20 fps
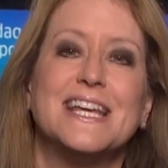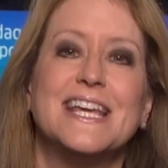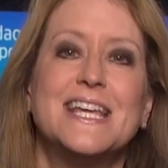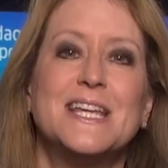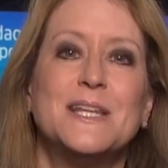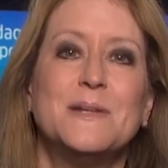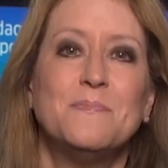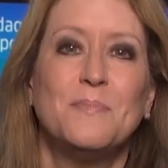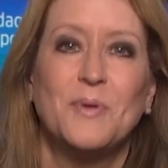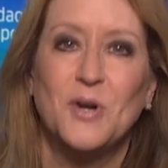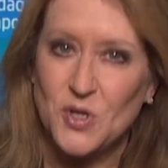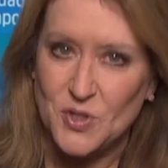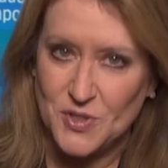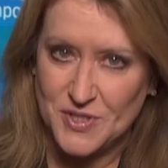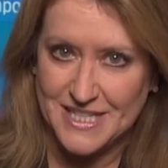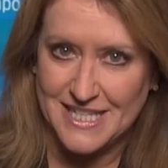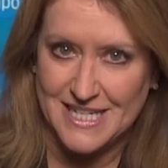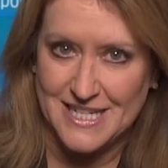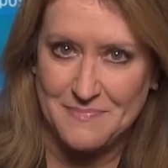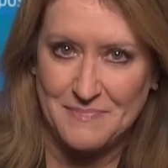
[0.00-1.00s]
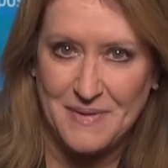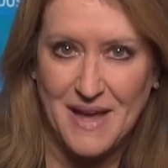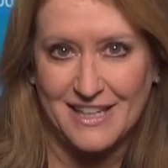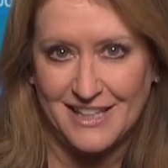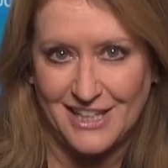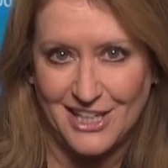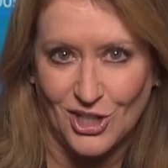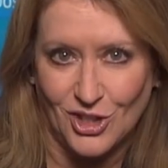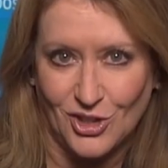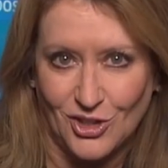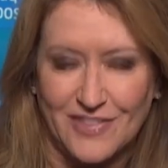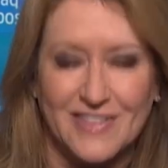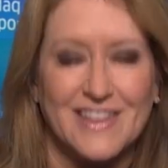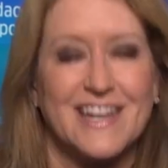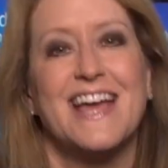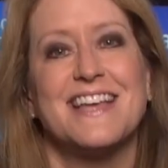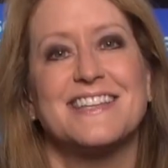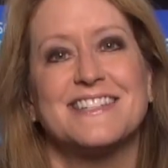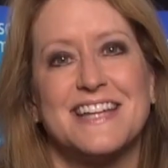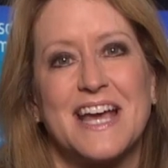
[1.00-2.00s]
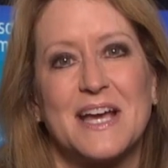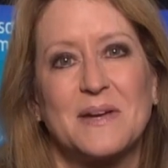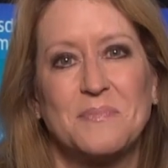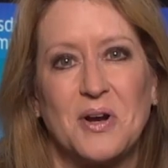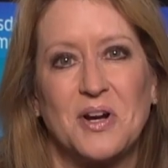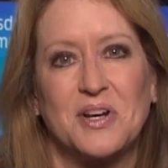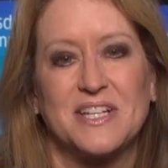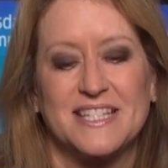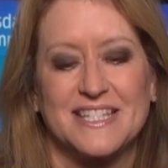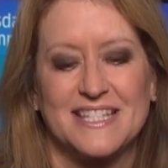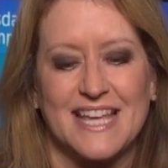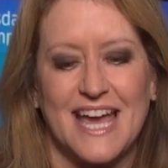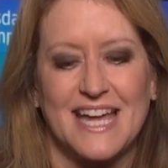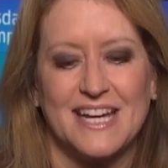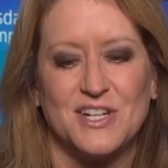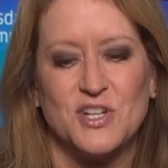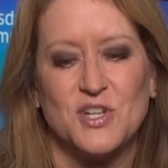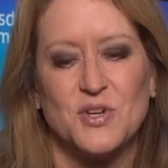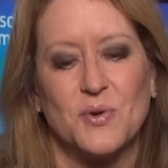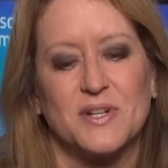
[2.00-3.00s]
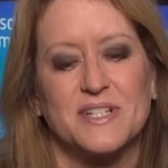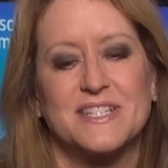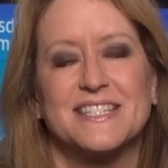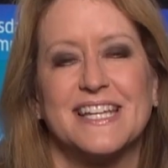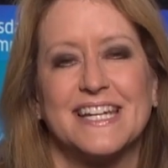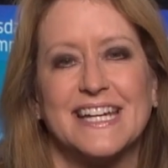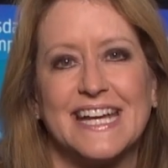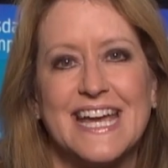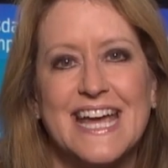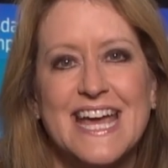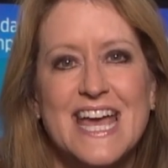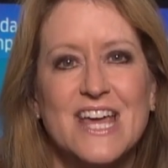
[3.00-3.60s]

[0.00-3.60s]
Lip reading: in person back here at the NASDAQ market site in New York City.